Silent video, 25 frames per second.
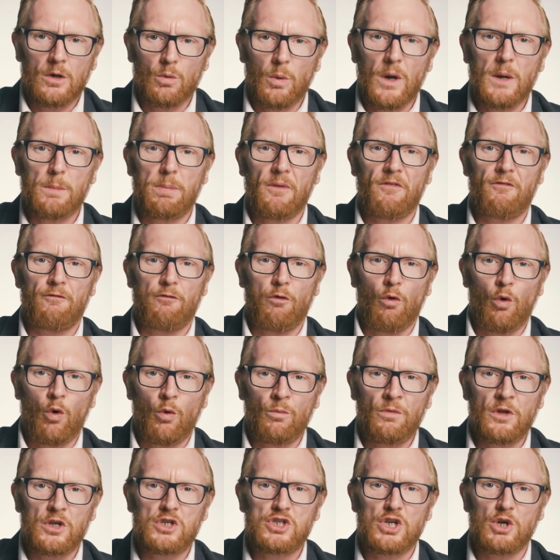We
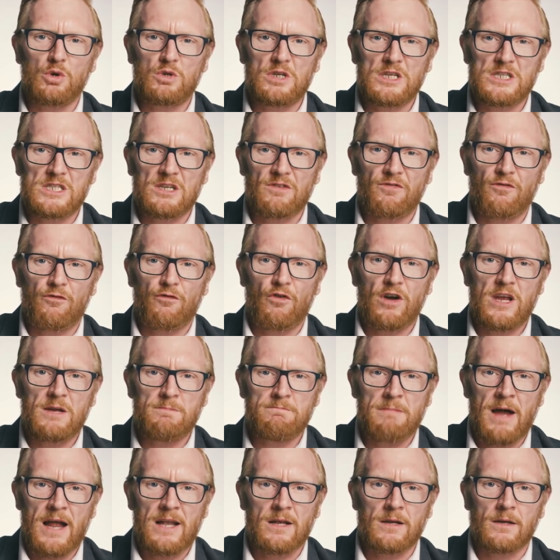perform the duties of free
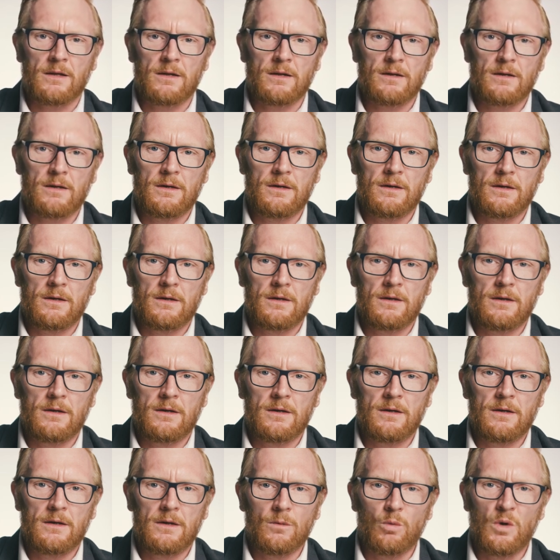
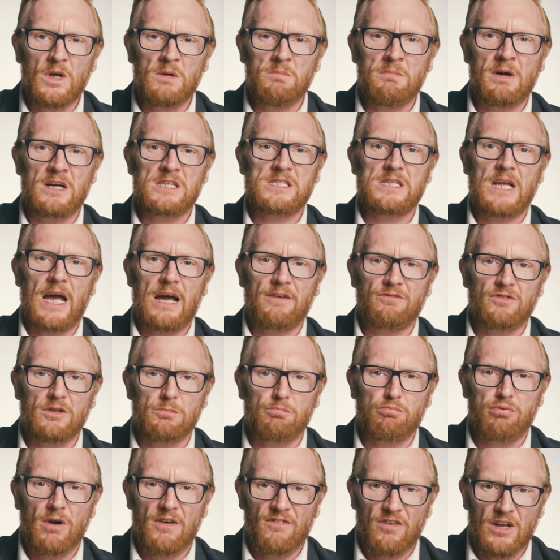men. We must have the
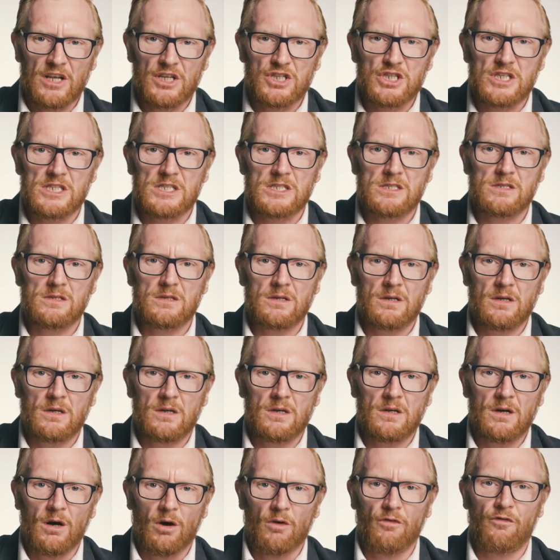privileges
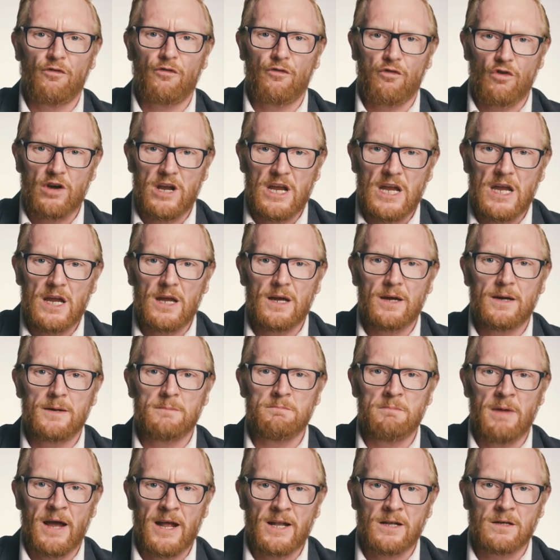of free
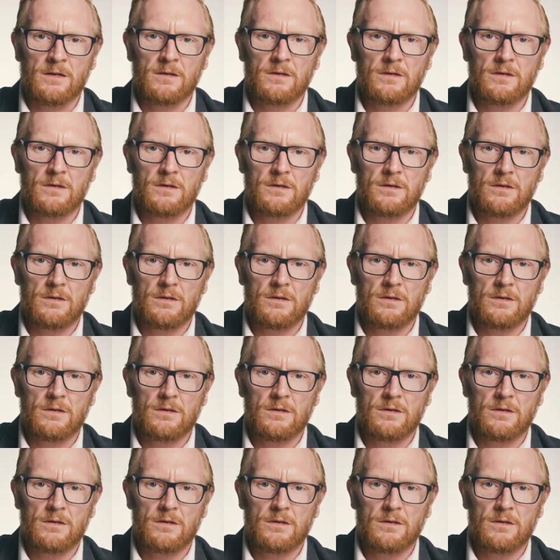men.